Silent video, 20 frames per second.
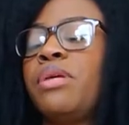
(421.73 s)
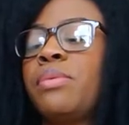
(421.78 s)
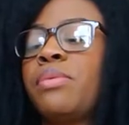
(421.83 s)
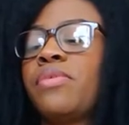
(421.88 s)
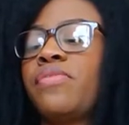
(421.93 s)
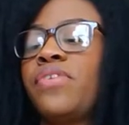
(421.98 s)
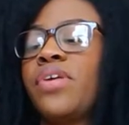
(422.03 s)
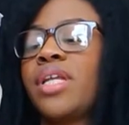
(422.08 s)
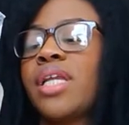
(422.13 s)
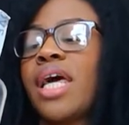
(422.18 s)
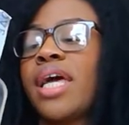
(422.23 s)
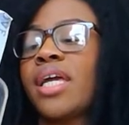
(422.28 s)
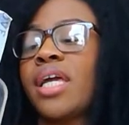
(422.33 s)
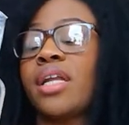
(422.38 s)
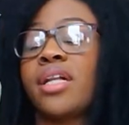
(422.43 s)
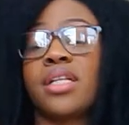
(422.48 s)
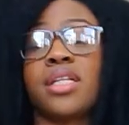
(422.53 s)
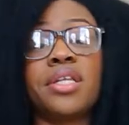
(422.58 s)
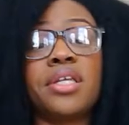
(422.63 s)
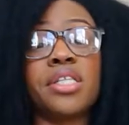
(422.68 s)
people feel like
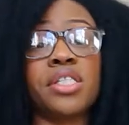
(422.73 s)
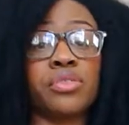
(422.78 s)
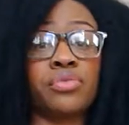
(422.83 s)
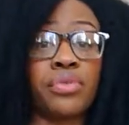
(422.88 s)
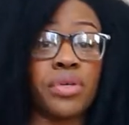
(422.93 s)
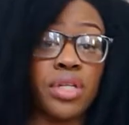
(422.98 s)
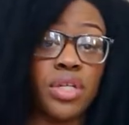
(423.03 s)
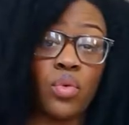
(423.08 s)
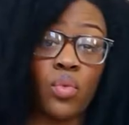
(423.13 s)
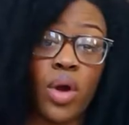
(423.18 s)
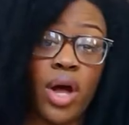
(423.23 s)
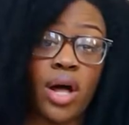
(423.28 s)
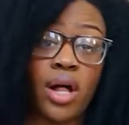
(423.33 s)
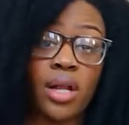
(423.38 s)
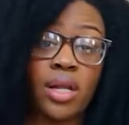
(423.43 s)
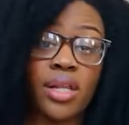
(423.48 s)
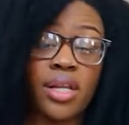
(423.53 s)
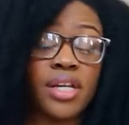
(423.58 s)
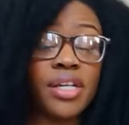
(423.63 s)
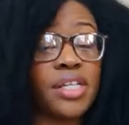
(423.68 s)
it cleans really
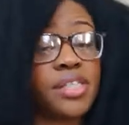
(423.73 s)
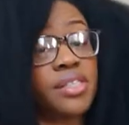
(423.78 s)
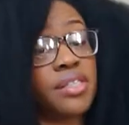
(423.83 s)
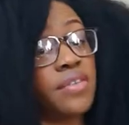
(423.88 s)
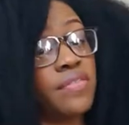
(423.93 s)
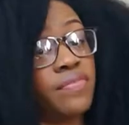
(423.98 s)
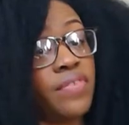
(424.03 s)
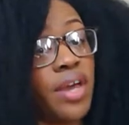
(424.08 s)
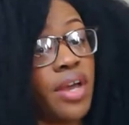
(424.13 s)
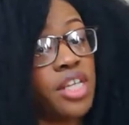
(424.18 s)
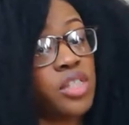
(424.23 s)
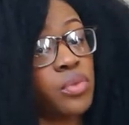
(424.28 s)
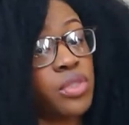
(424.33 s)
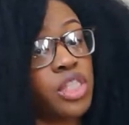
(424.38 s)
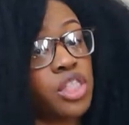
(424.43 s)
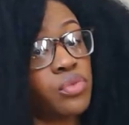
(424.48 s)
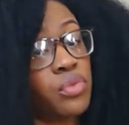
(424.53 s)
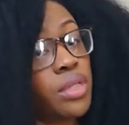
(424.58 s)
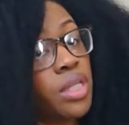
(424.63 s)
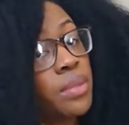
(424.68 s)
well and it disinfects,
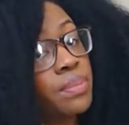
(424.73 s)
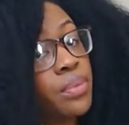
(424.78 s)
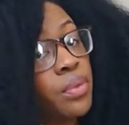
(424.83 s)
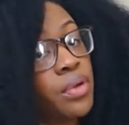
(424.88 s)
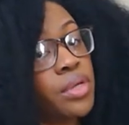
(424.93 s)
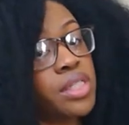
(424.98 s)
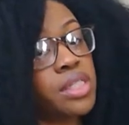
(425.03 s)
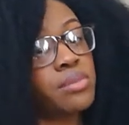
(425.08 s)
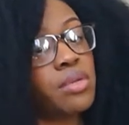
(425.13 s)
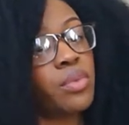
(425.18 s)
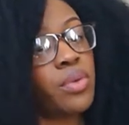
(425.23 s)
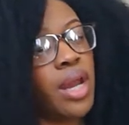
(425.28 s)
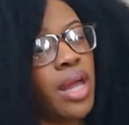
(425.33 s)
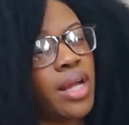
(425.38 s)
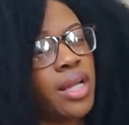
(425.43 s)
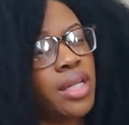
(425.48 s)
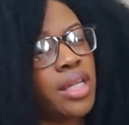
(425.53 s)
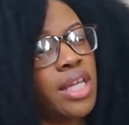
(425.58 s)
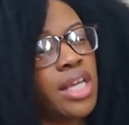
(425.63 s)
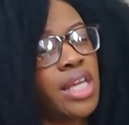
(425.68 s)
which is really important to me when I
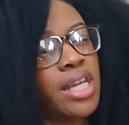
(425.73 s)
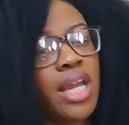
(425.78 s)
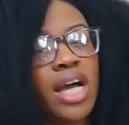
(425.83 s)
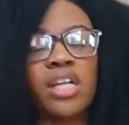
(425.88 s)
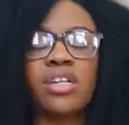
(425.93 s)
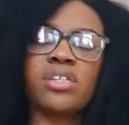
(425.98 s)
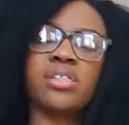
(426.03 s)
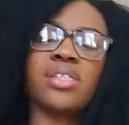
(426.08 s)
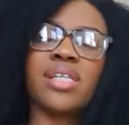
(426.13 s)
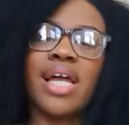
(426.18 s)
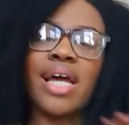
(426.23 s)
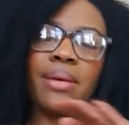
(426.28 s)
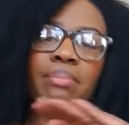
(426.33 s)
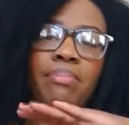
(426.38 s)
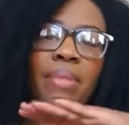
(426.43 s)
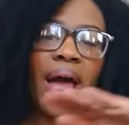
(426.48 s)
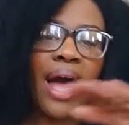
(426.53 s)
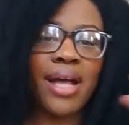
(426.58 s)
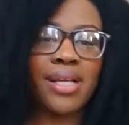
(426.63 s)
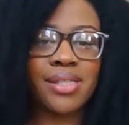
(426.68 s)
clean, not just to like
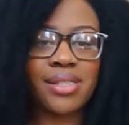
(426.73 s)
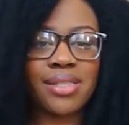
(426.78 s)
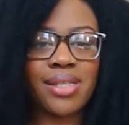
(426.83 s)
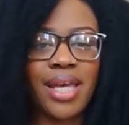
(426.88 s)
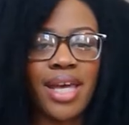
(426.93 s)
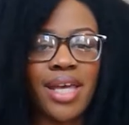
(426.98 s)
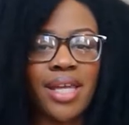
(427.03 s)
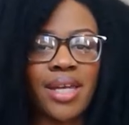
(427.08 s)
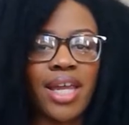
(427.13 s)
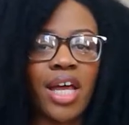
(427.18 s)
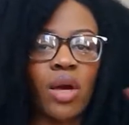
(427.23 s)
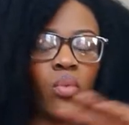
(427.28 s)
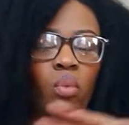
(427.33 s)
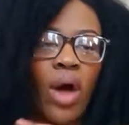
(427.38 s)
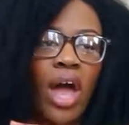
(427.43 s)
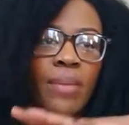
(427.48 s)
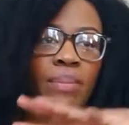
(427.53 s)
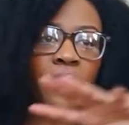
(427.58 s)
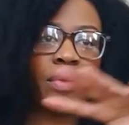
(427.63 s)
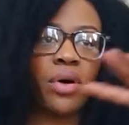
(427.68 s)
mask and like
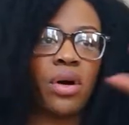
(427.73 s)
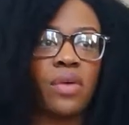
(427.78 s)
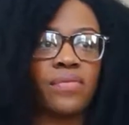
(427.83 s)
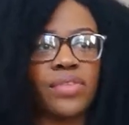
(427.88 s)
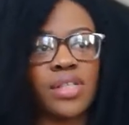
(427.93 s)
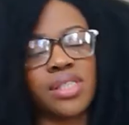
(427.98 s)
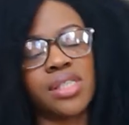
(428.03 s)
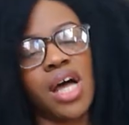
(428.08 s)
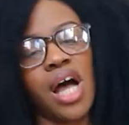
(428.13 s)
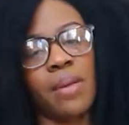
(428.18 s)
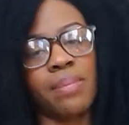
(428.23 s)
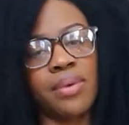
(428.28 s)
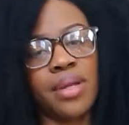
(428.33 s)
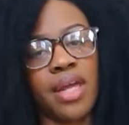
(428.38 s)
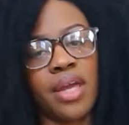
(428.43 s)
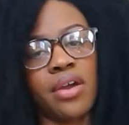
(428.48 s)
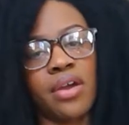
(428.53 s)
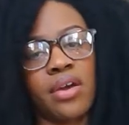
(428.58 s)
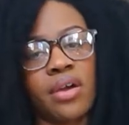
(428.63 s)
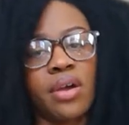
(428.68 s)
wipe off the top
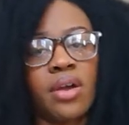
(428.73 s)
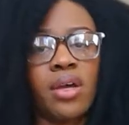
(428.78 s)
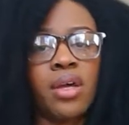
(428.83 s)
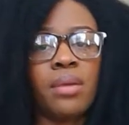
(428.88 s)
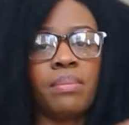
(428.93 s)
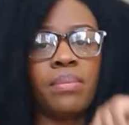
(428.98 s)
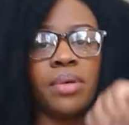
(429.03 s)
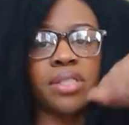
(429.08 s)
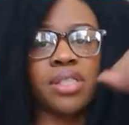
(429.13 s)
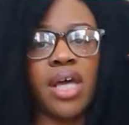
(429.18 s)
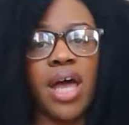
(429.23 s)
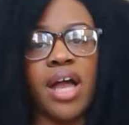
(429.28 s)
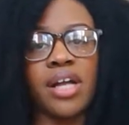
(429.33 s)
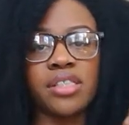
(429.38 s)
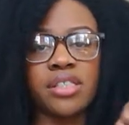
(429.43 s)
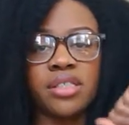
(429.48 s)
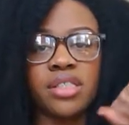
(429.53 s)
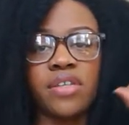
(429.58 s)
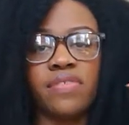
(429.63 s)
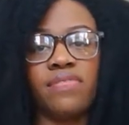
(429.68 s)
layer, but to
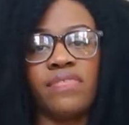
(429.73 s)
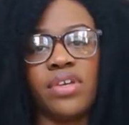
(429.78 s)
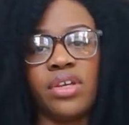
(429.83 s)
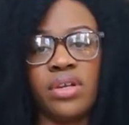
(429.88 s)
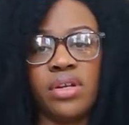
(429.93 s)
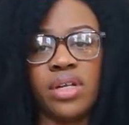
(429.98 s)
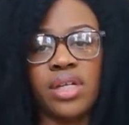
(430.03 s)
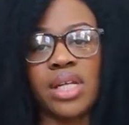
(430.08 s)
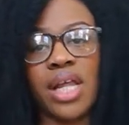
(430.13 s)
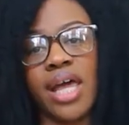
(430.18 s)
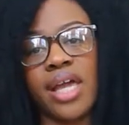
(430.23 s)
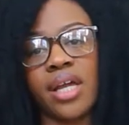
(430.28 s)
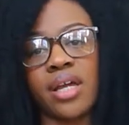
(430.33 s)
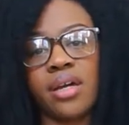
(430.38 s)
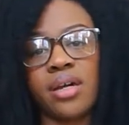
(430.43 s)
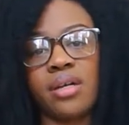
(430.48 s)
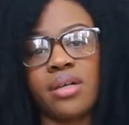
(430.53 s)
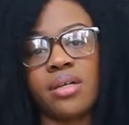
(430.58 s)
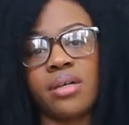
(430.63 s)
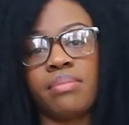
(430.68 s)
actually feel
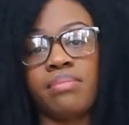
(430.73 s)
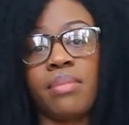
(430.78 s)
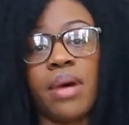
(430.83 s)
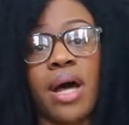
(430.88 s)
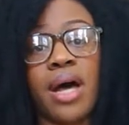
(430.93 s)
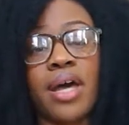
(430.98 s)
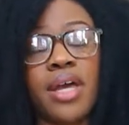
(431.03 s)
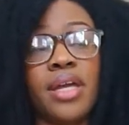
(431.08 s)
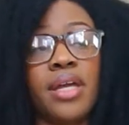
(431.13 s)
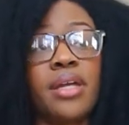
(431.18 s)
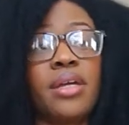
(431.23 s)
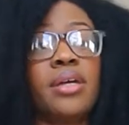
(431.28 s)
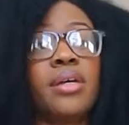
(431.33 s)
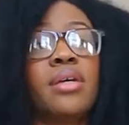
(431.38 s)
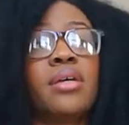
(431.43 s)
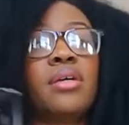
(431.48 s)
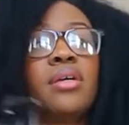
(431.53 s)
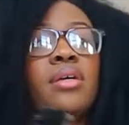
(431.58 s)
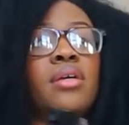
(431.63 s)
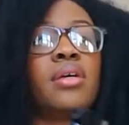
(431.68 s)
like my
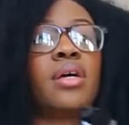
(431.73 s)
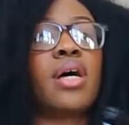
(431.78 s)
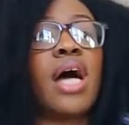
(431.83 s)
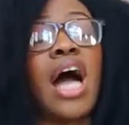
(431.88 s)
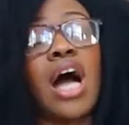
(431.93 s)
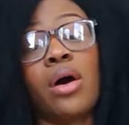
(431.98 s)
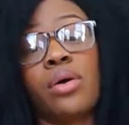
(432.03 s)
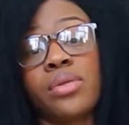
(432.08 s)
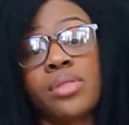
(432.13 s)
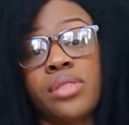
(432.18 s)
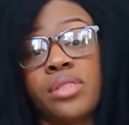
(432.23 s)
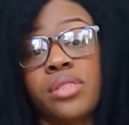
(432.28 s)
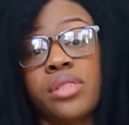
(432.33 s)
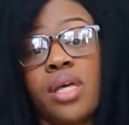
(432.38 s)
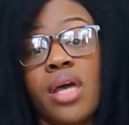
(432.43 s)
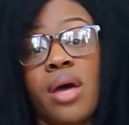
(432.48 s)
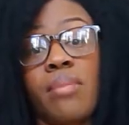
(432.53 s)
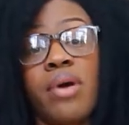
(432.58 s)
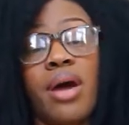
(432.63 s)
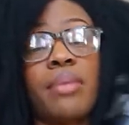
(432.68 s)

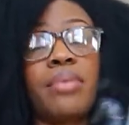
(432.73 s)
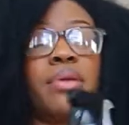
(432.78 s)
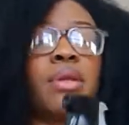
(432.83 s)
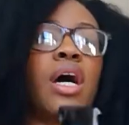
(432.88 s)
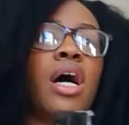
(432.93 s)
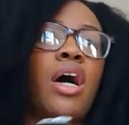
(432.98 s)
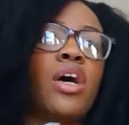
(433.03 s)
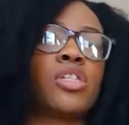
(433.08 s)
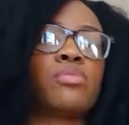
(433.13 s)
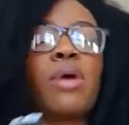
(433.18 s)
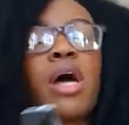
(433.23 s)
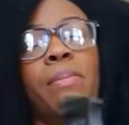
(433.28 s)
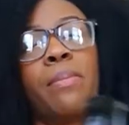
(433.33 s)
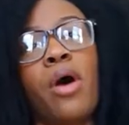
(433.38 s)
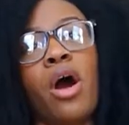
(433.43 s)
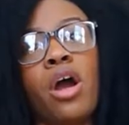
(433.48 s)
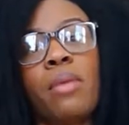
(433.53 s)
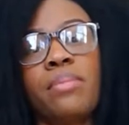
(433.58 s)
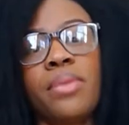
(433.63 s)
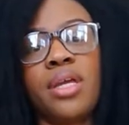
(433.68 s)

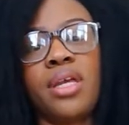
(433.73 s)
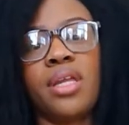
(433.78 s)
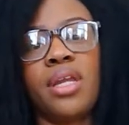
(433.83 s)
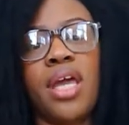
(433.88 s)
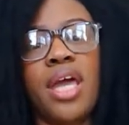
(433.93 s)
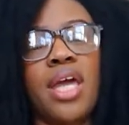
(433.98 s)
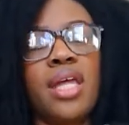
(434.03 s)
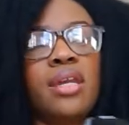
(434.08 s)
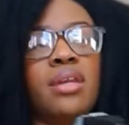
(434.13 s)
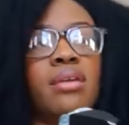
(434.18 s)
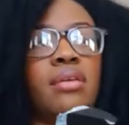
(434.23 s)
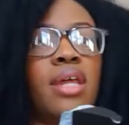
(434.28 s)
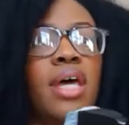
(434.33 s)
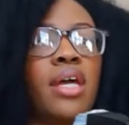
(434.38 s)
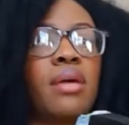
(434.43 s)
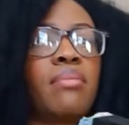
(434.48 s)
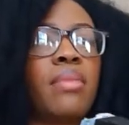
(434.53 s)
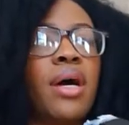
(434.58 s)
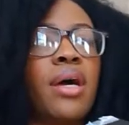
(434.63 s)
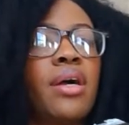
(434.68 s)
apartment and
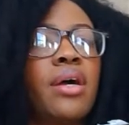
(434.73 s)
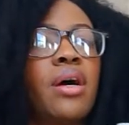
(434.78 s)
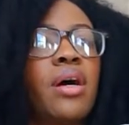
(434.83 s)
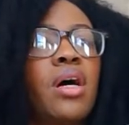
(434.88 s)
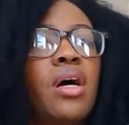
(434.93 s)
like my